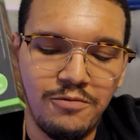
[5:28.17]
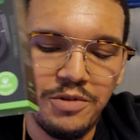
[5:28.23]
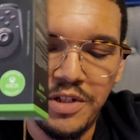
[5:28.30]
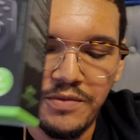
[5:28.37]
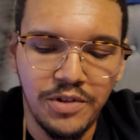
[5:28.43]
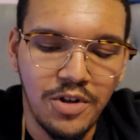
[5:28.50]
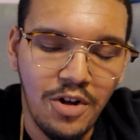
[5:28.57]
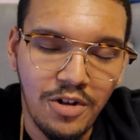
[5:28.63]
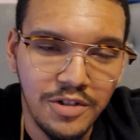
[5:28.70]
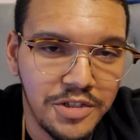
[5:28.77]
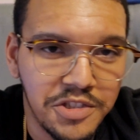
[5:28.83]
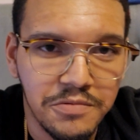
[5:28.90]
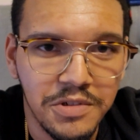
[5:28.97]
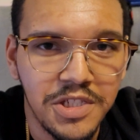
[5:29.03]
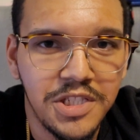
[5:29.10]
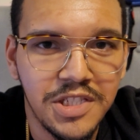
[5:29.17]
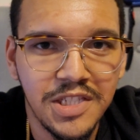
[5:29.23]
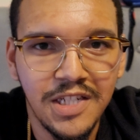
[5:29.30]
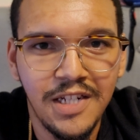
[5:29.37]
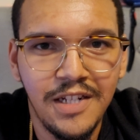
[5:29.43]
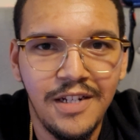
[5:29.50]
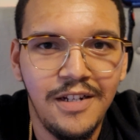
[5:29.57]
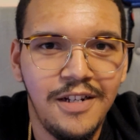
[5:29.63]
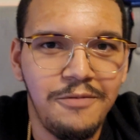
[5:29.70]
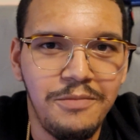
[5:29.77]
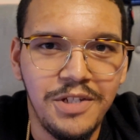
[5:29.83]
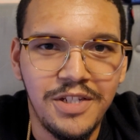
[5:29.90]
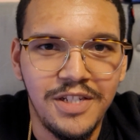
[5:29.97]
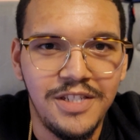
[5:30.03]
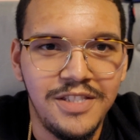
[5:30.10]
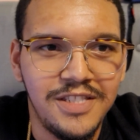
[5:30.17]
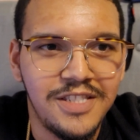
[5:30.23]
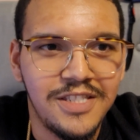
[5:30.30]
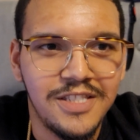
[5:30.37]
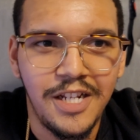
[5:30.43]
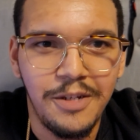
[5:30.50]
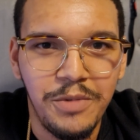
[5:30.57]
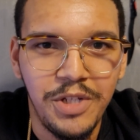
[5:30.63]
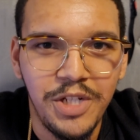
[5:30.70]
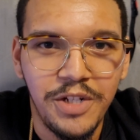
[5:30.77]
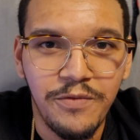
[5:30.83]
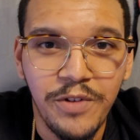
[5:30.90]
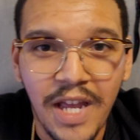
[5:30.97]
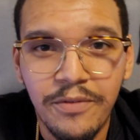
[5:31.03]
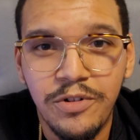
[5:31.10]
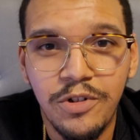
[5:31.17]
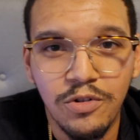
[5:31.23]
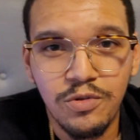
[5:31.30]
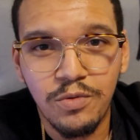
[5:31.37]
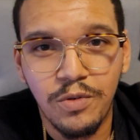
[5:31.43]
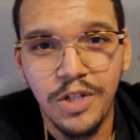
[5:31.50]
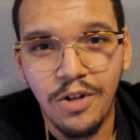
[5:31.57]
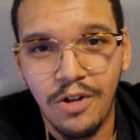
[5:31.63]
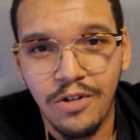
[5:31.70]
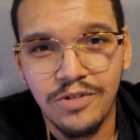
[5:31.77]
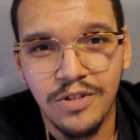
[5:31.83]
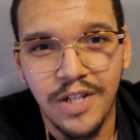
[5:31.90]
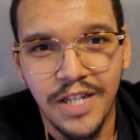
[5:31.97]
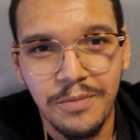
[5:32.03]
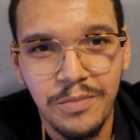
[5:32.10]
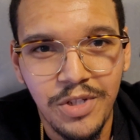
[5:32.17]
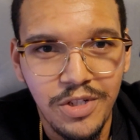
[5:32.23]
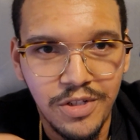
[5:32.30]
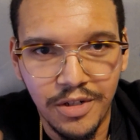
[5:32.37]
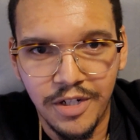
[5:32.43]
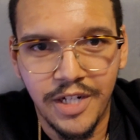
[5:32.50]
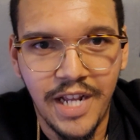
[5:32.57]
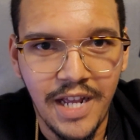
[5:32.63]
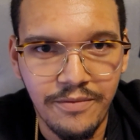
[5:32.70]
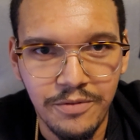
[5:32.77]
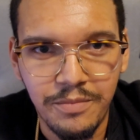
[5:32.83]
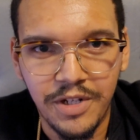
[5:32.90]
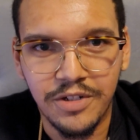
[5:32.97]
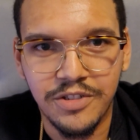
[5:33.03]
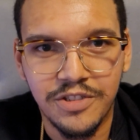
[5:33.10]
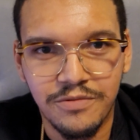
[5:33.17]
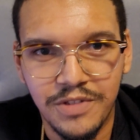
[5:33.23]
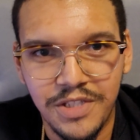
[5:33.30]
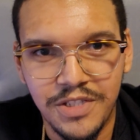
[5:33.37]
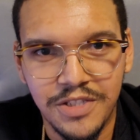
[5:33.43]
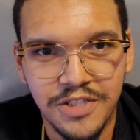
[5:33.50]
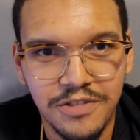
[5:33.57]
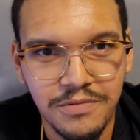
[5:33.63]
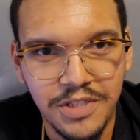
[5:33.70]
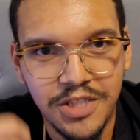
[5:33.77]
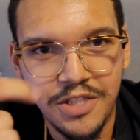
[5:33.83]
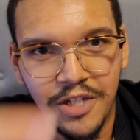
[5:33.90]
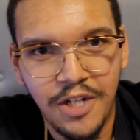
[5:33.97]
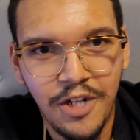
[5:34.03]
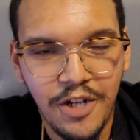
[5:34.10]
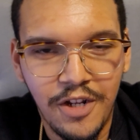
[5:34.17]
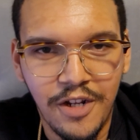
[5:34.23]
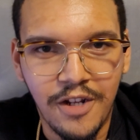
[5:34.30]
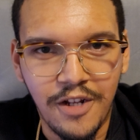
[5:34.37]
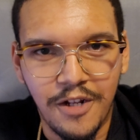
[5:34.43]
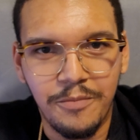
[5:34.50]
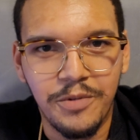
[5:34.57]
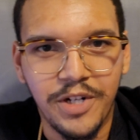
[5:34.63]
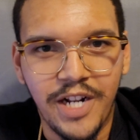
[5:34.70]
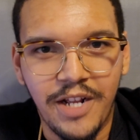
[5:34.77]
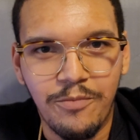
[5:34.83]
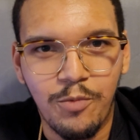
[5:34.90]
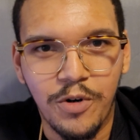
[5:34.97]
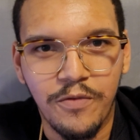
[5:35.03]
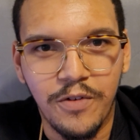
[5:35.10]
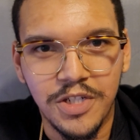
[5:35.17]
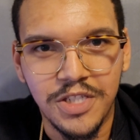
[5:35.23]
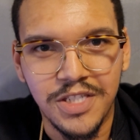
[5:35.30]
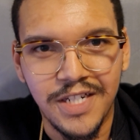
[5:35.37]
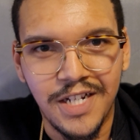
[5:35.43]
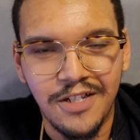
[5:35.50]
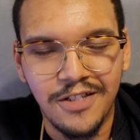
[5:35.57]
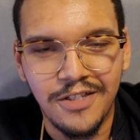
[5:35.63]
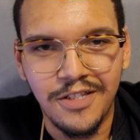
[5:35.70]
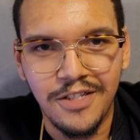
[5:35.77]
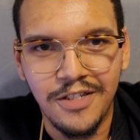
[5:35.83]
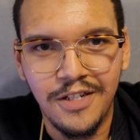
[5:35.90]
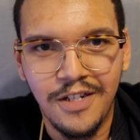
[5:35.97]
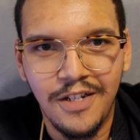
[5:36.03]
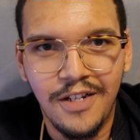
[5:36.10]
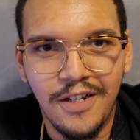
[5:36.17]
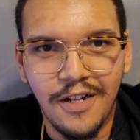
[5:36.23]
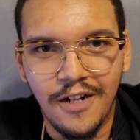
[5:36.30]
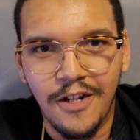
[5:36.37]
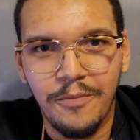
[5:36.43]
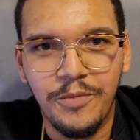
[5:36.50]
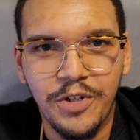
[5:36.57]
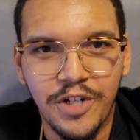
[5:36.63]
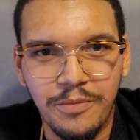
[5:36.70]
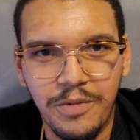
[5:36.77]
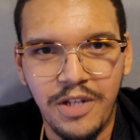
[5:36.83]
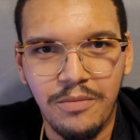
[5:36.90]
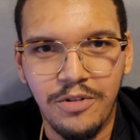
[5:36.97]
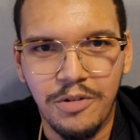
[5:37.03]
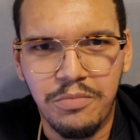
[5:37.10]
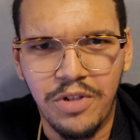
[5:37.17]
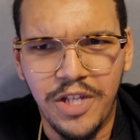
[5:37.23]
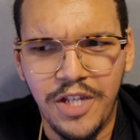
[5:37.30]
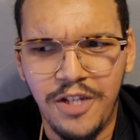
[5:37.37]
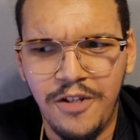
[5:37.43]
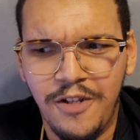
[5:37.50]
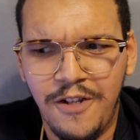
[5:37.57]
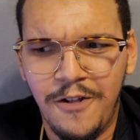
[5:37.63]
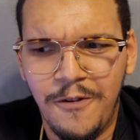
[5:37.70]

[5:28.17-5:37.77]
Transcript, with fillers: Won't even call it a Switch, because I mean, if you have a Note twenty Ultra like me, you're gonna have a better screen than a Switch. Um, you're gonna have more functionality. Um, you're gonna be able to play